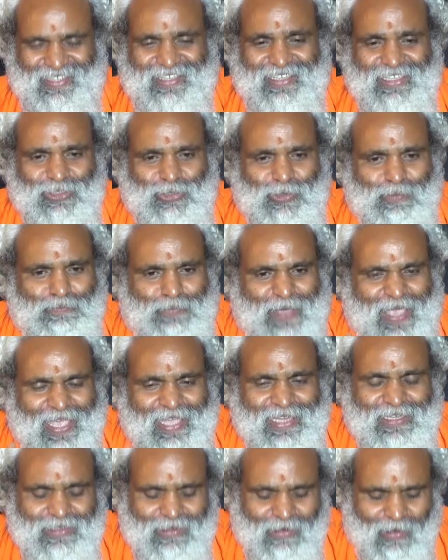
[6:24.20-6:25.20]
So
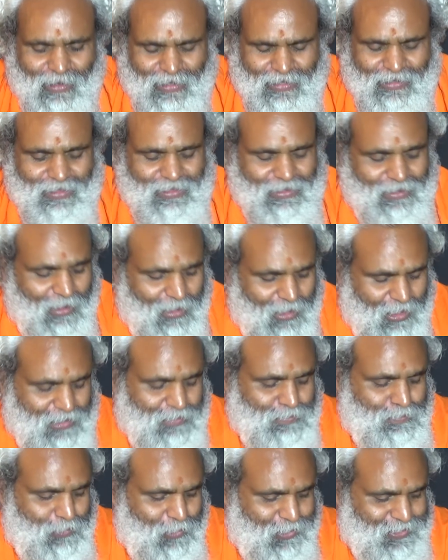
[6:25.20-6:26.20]
based on the
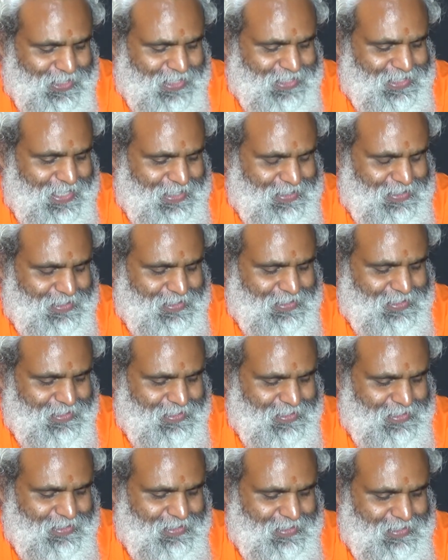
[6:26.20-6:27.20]
thought
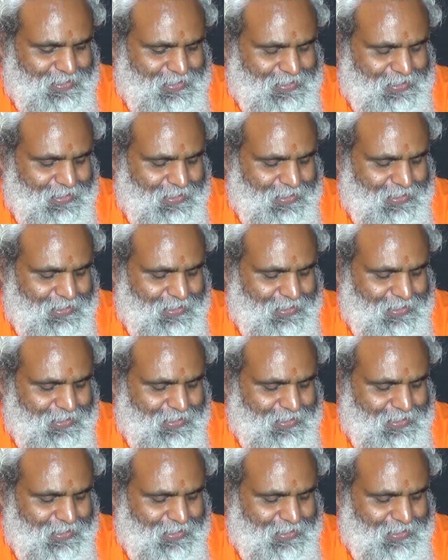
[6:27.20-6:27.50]
processes,